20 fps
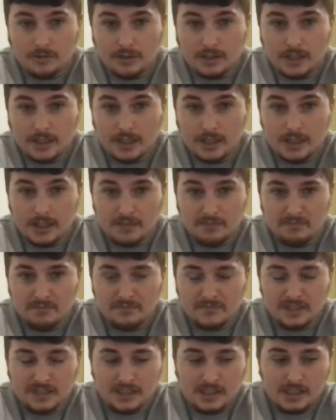to get a
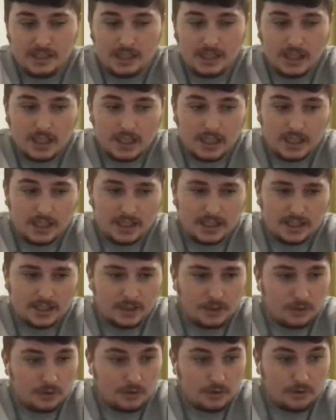
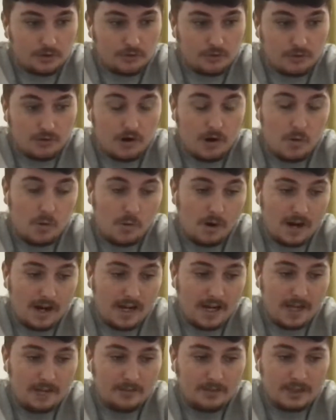2-2 draw
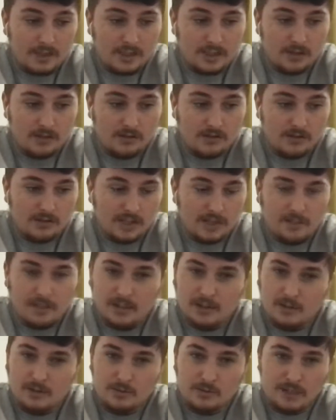away at MK Dons.
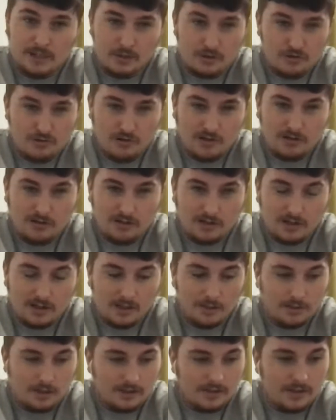MK Dons played a strong side
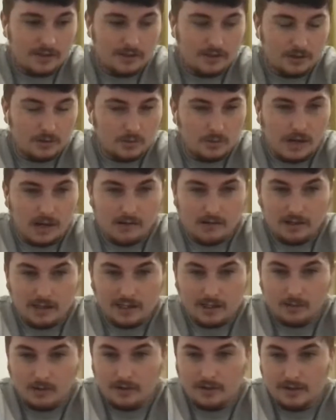as well. They're doing well in
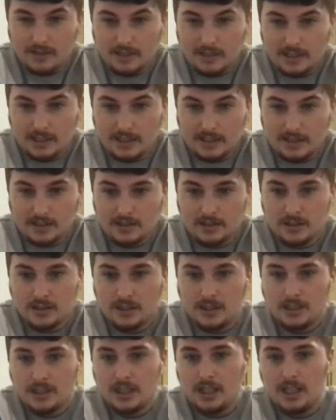League One this season.
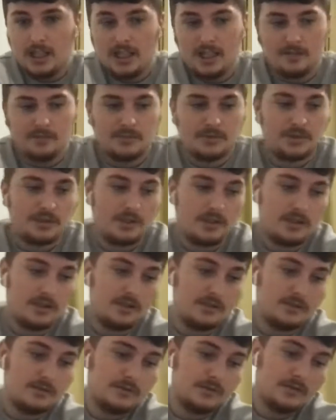
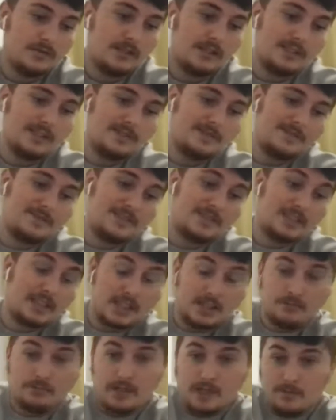So,
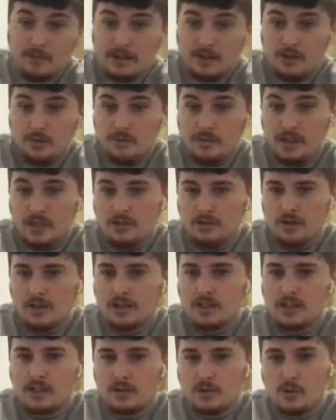yeah, the replay should be
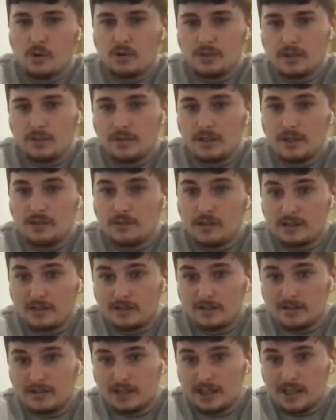interesting. Of course, it'll be
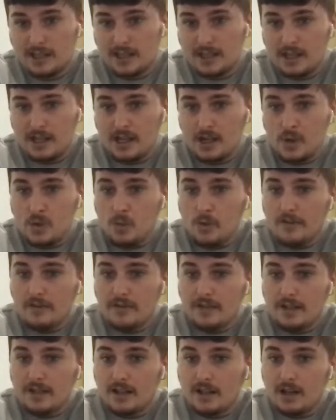interesting to see
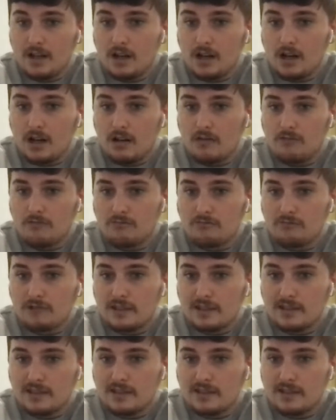whether there are
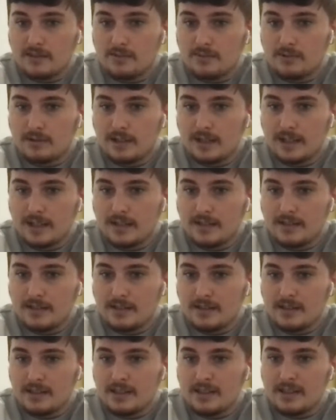rested
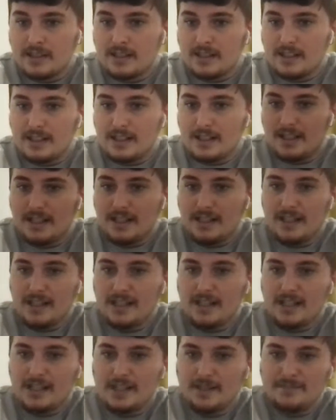players.
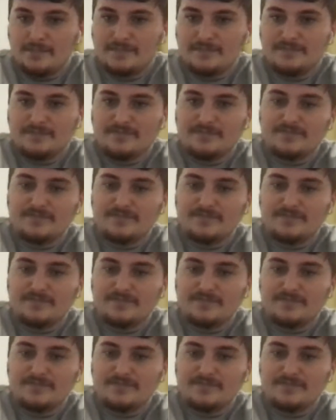Only